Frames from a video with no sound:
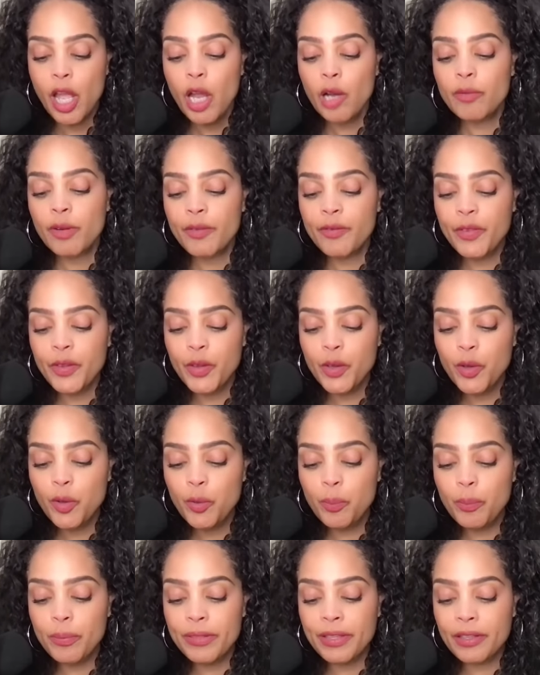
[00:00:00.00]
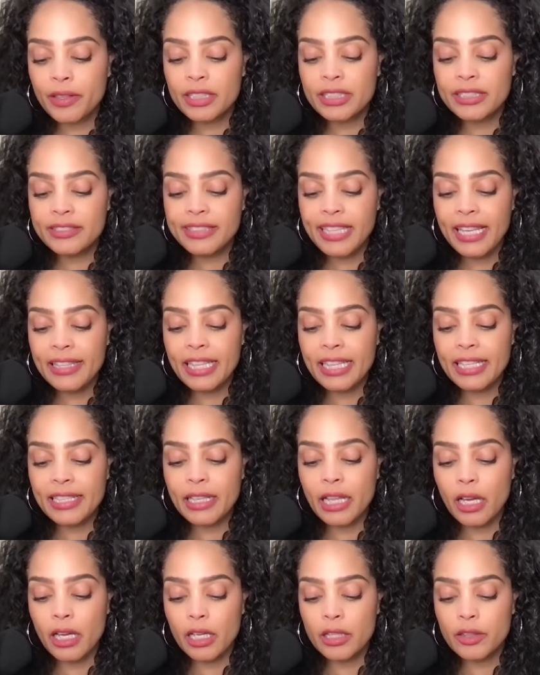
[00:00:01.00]
Review, they're going to say that
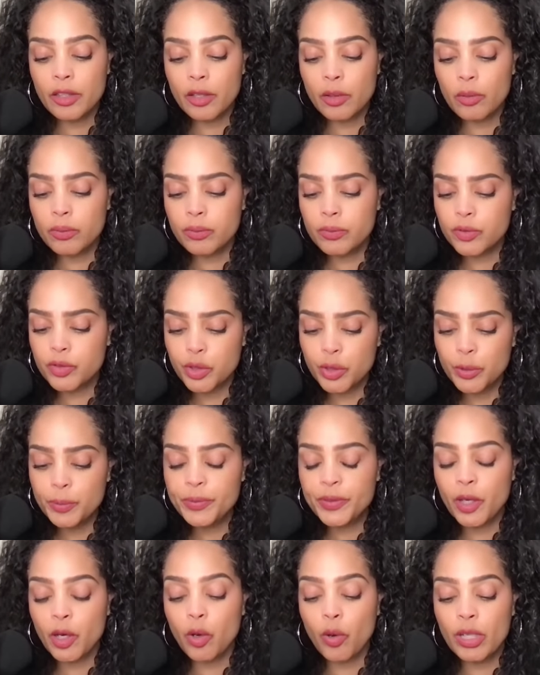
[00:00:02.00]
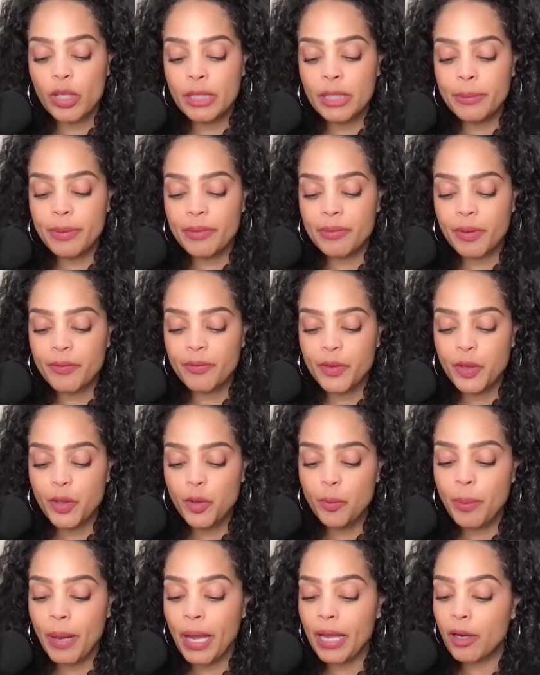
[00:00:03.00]
the troops are going to be
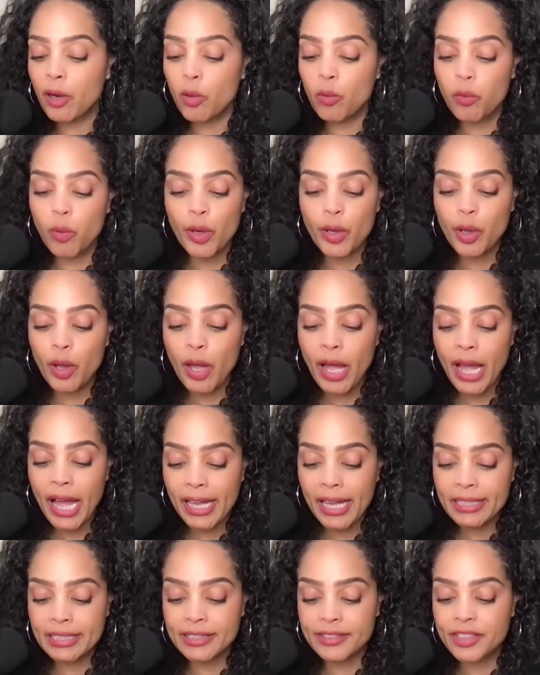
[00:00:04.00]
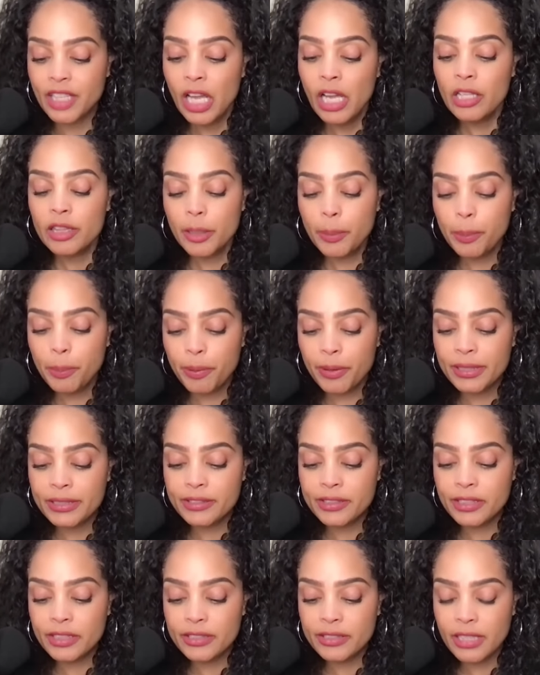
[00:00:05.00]
reviewed by Her Royal Highness, the
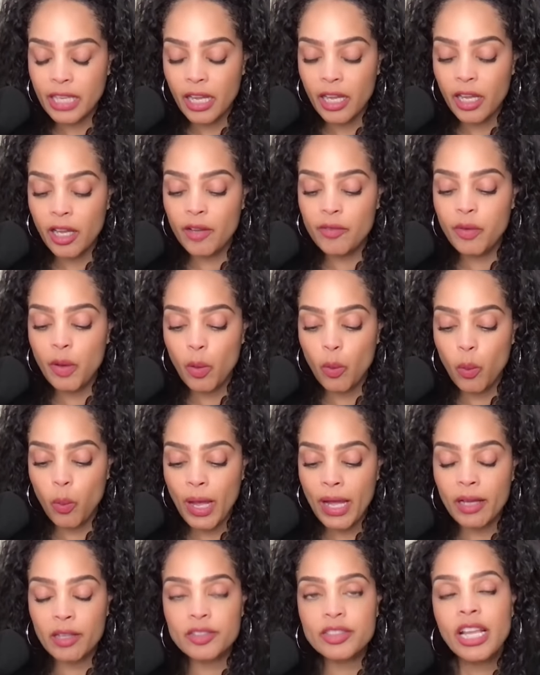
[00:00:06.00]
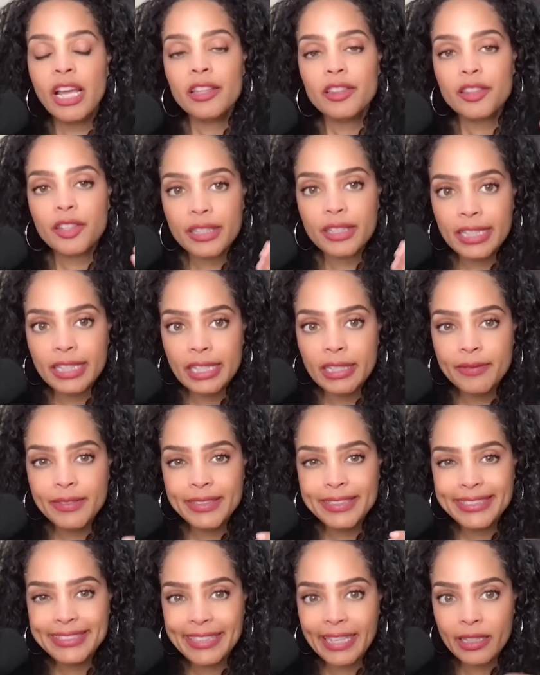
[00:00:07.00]
Princess of Wales. They're even
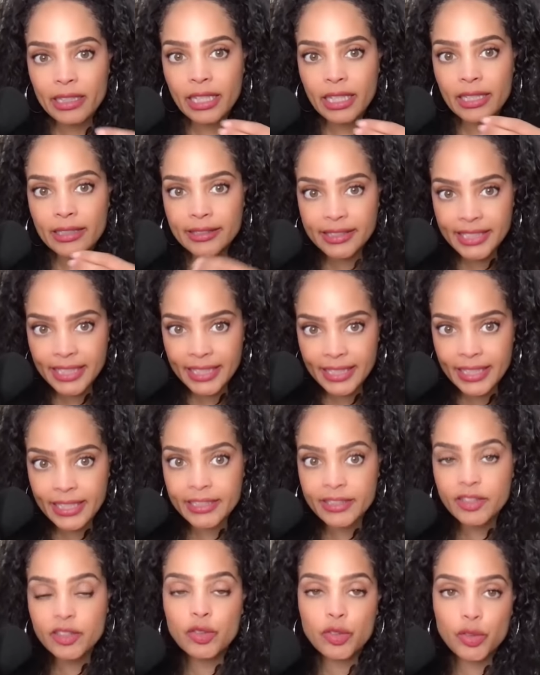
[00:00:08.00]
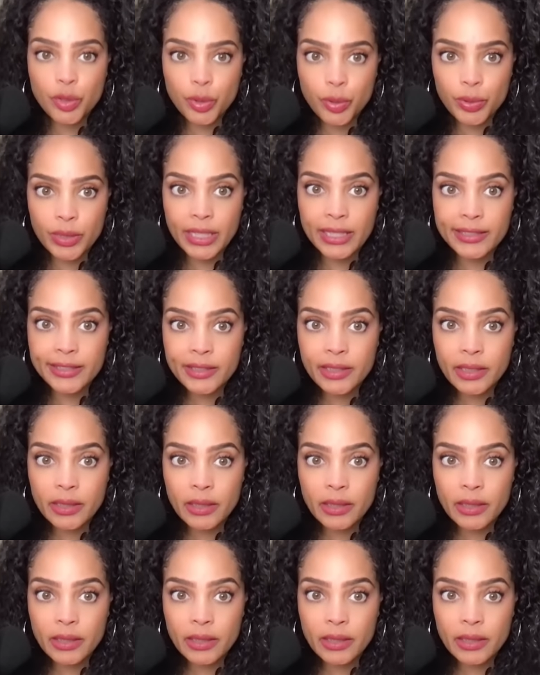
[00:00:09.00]
selling tickets to this.